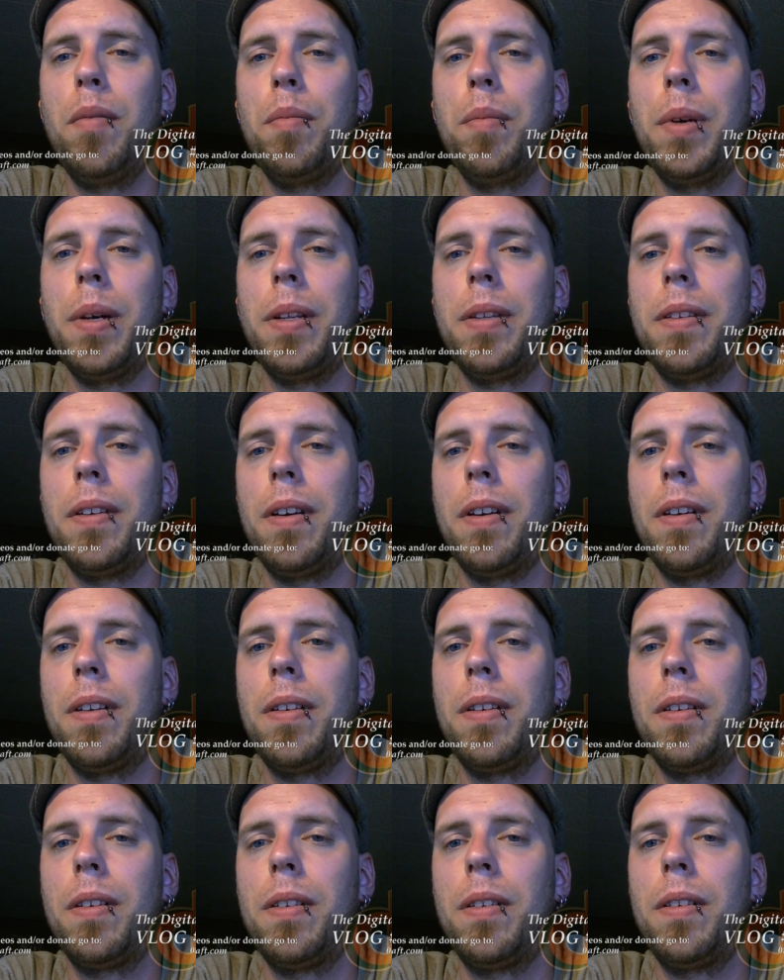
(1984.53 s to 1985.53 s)
But
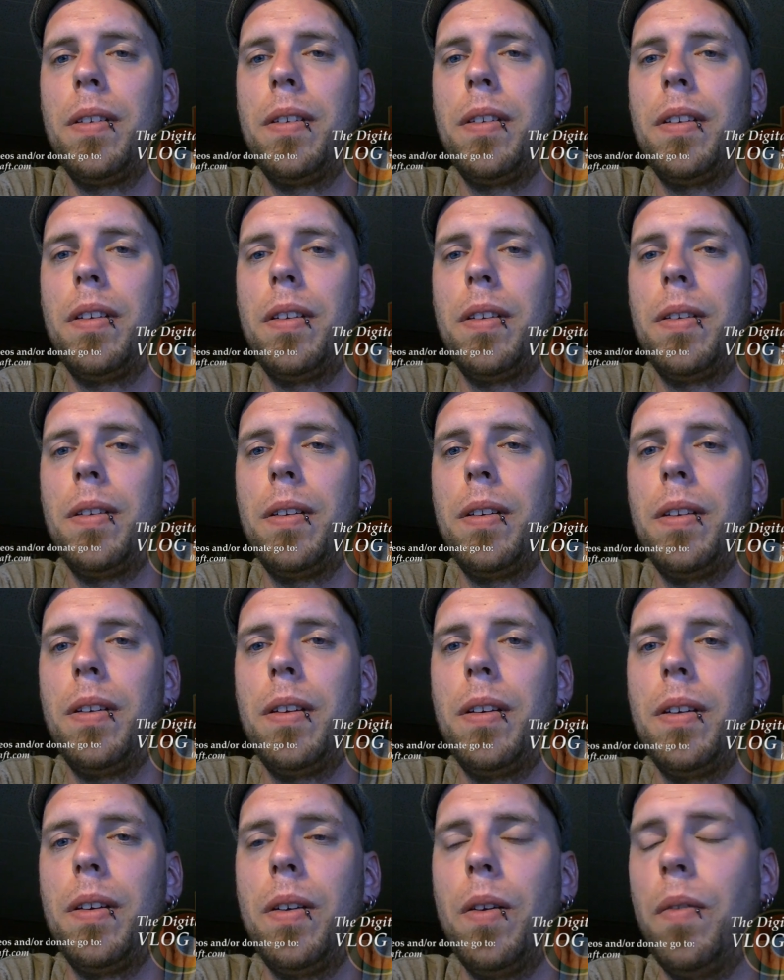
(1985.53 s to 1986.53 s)

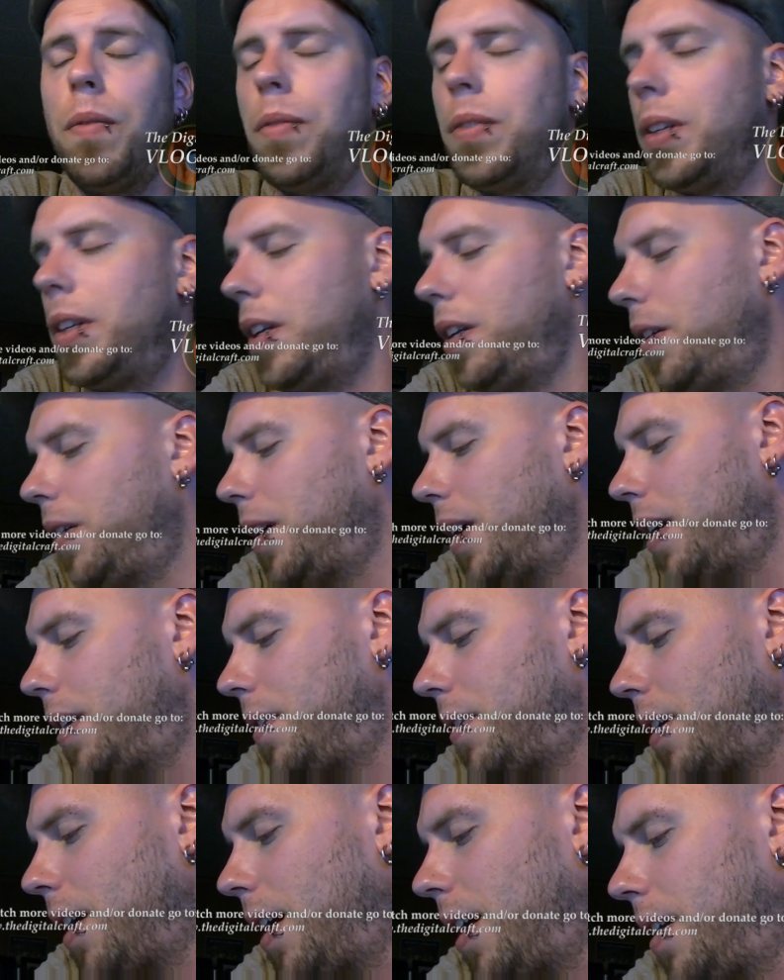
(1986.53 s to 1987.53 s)
hopefully you
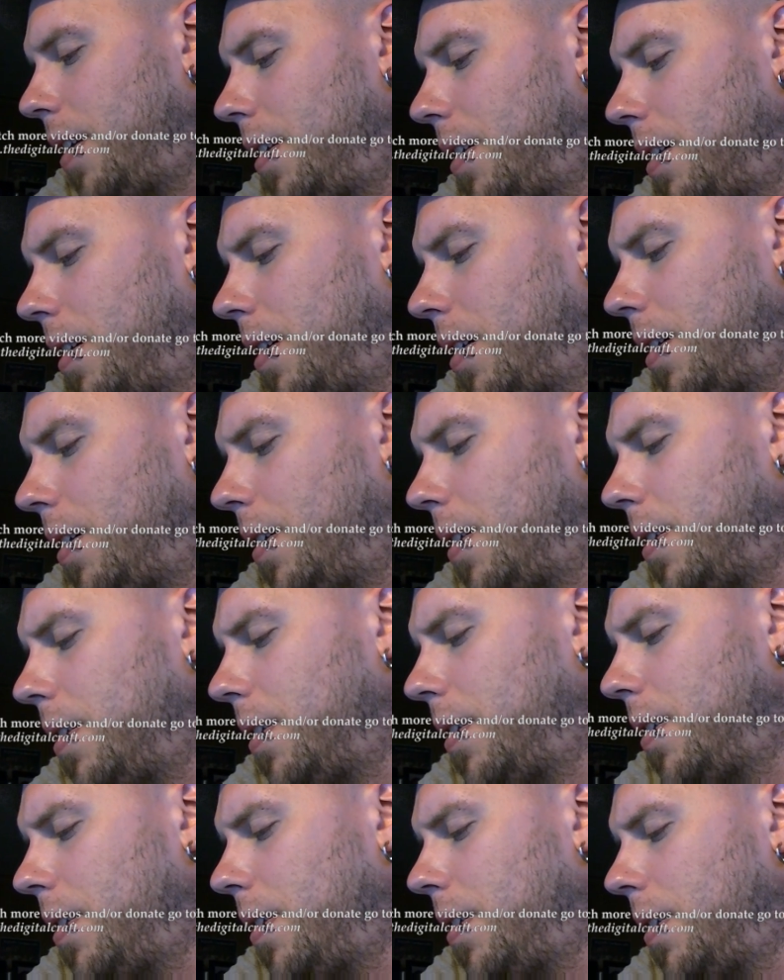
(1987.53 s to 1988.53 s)
guys got
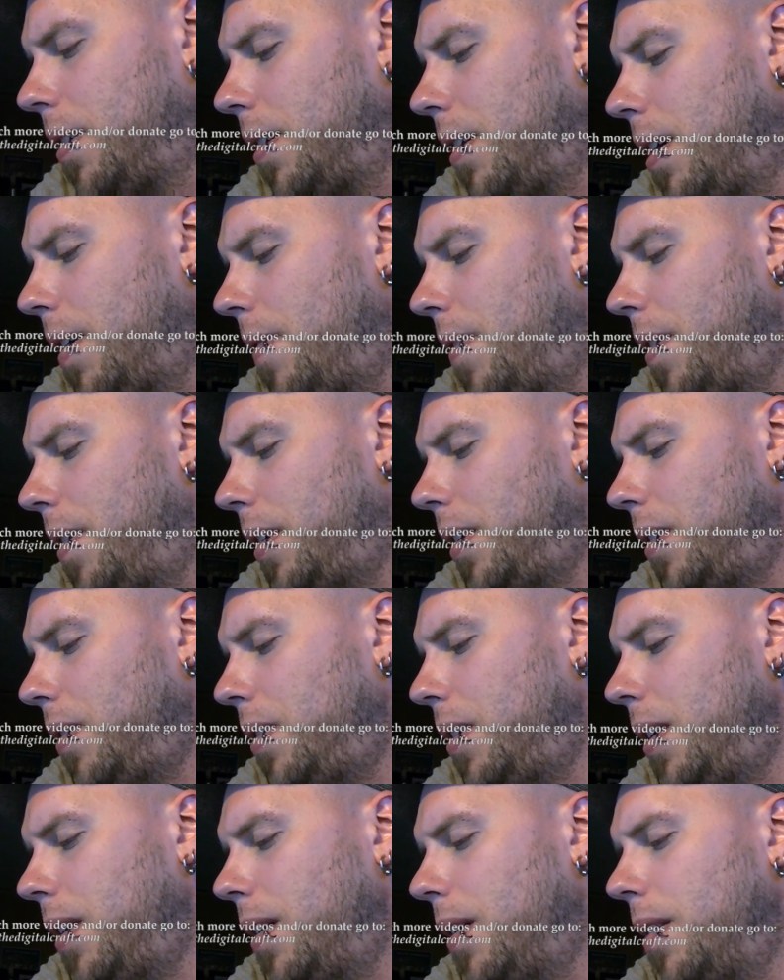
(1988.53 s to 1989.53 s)
everything you
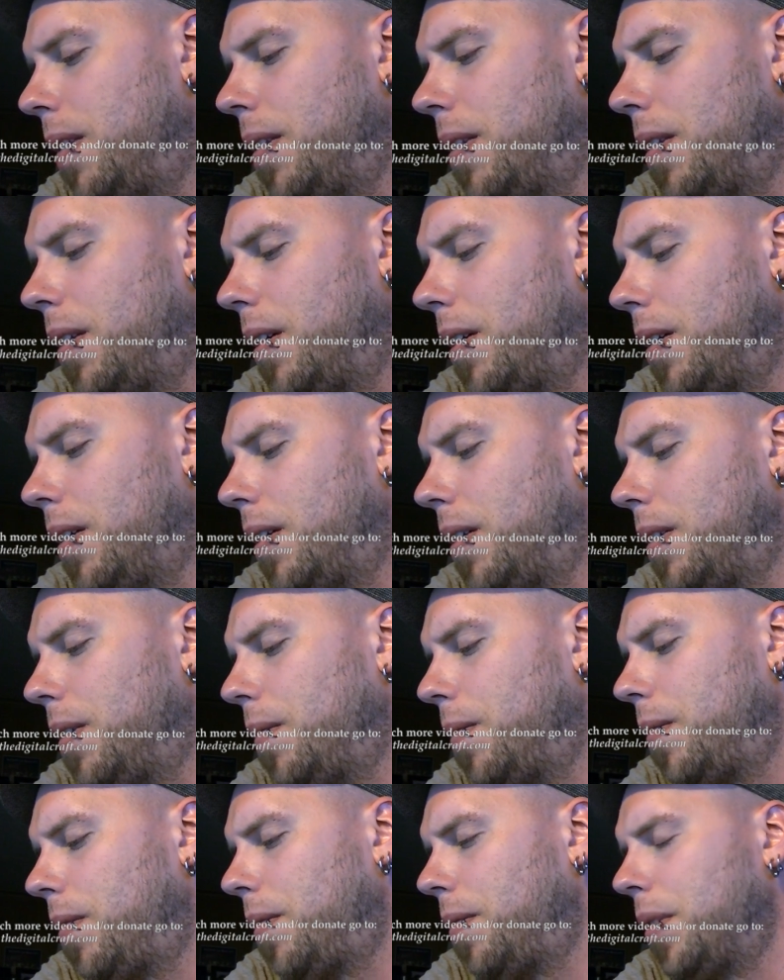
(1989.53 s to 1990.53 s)
needed
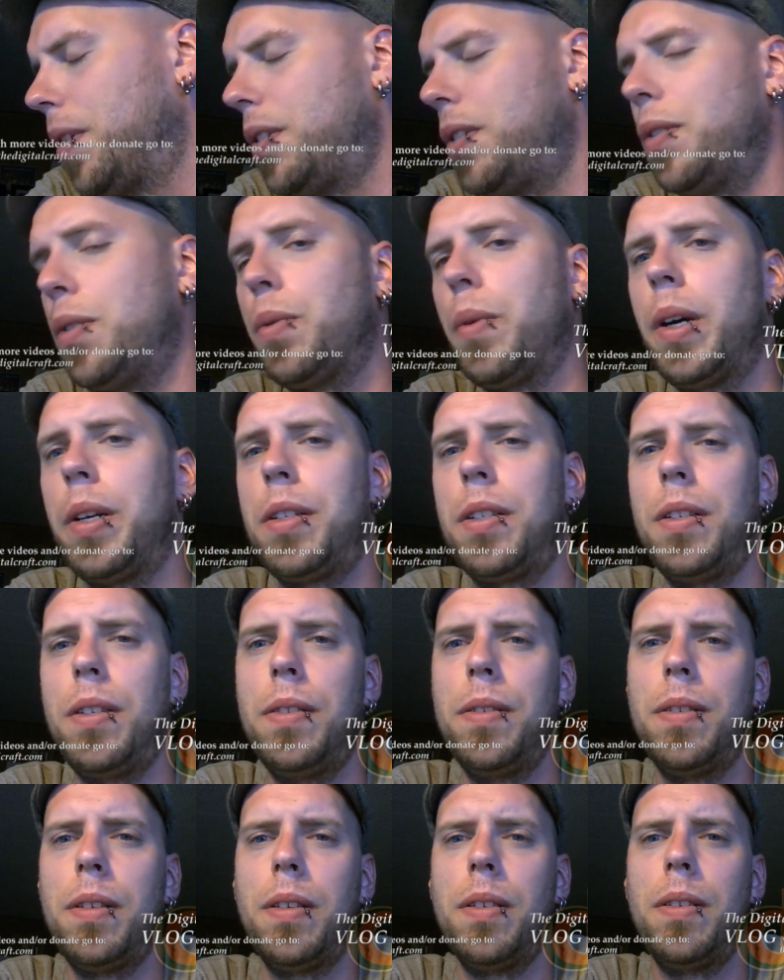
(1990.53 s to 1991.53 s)
from the 2
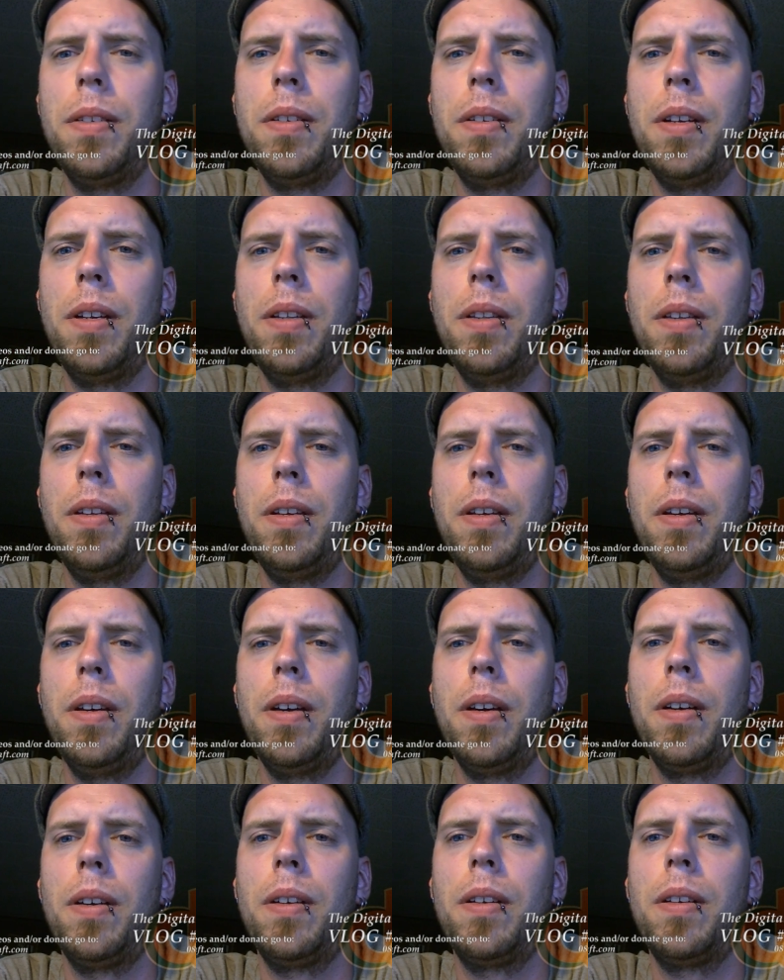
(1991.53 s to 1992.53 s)
questions in
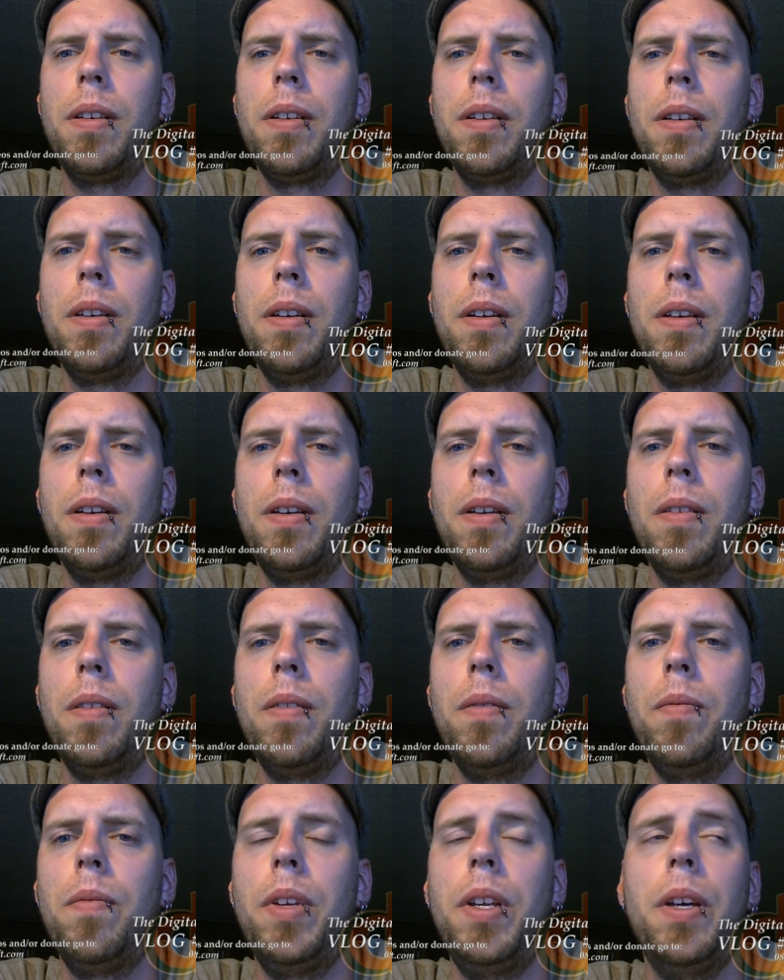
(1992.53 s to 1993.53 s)
the
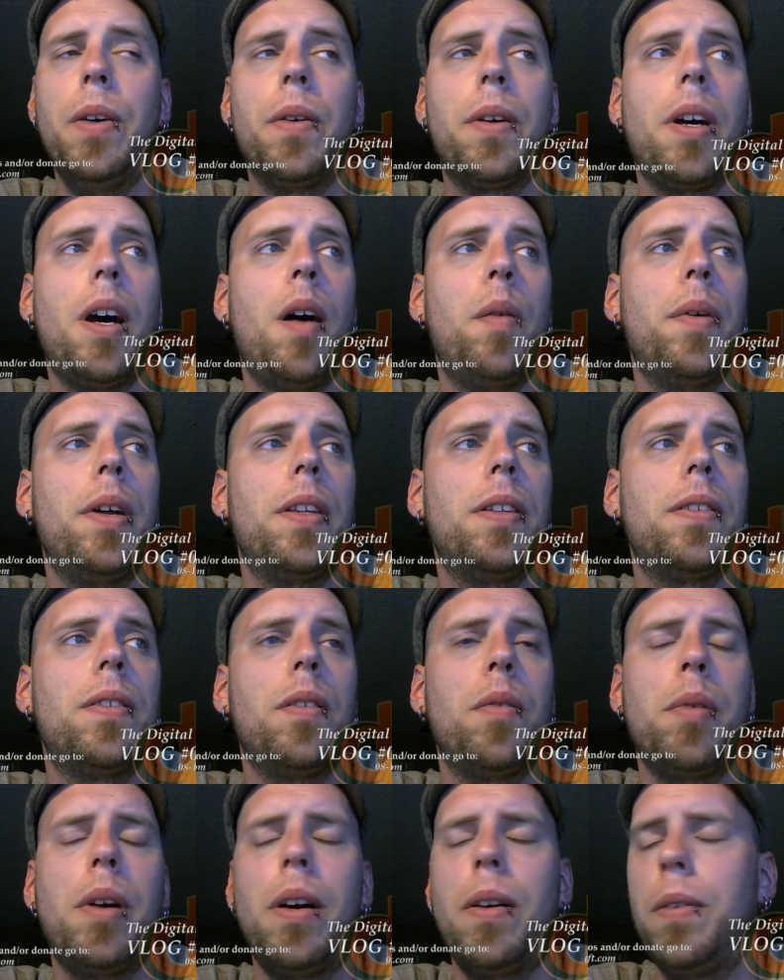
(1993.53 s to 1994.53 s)
video comments
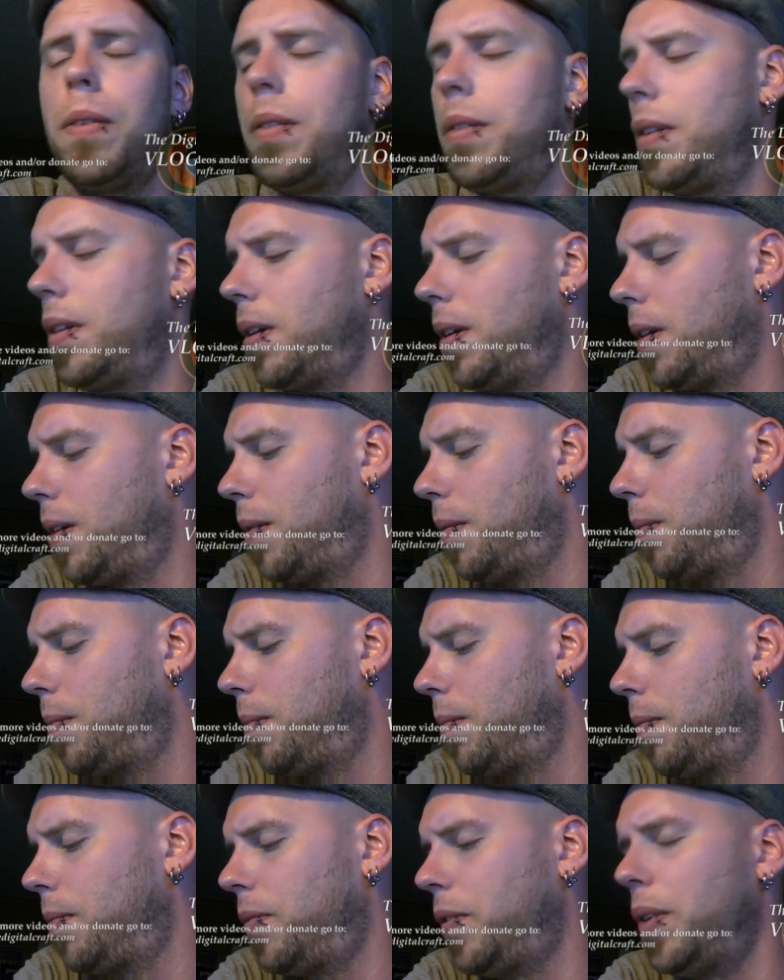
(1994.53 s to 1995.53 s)
about
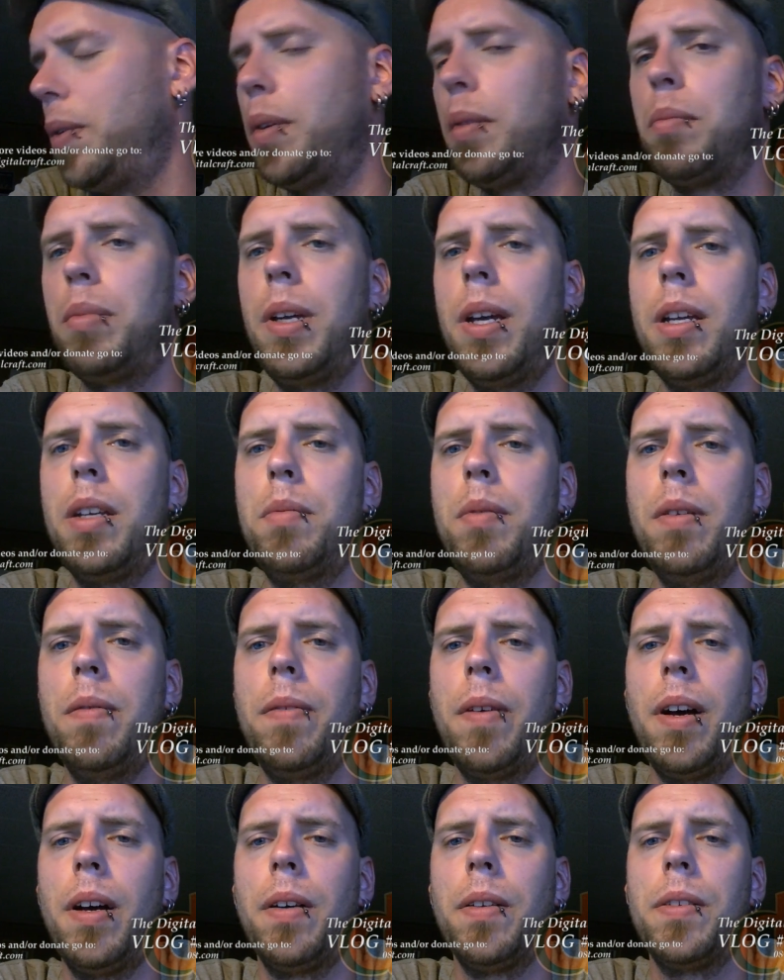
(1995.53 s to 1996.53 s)
viewing PHP
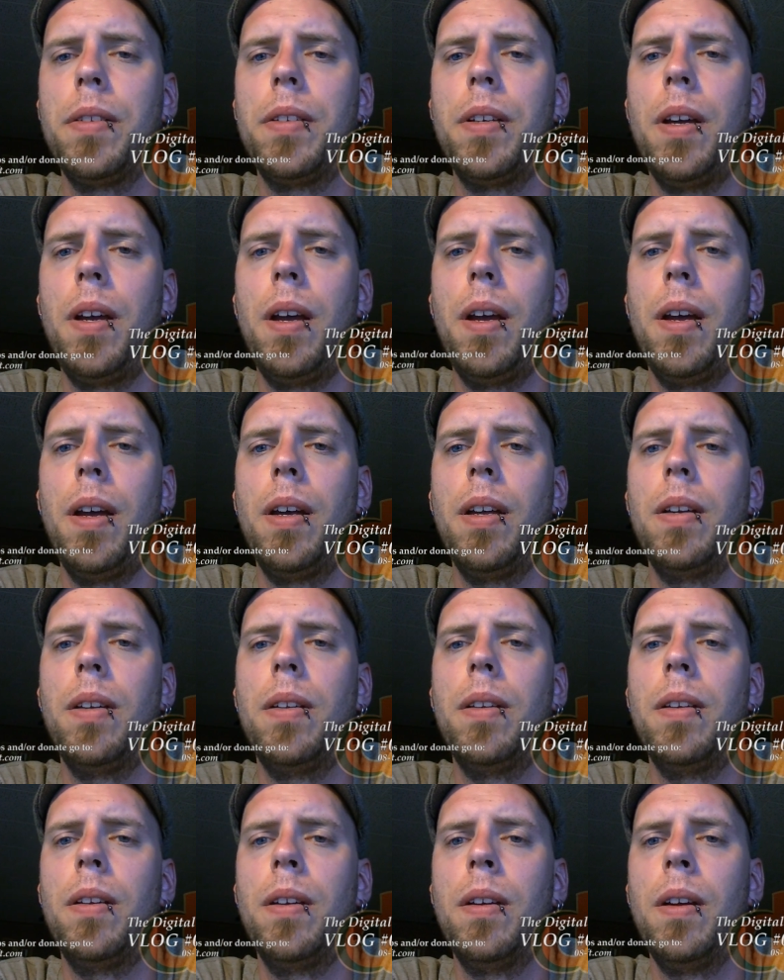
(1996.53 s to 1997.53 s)
files
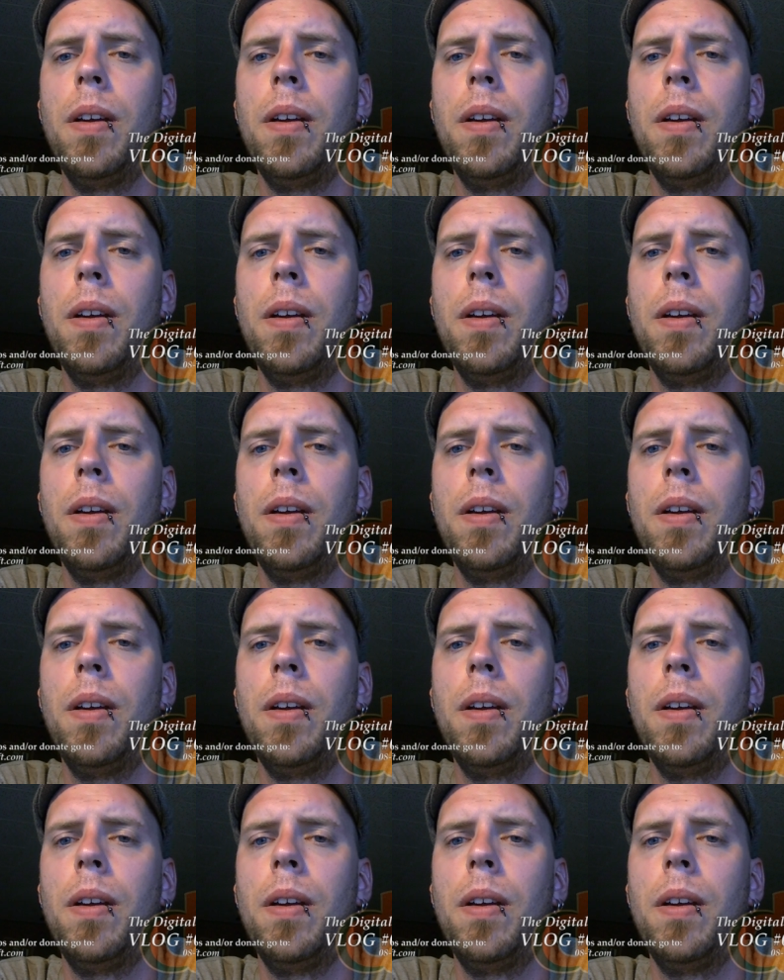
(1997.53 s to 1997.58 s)
and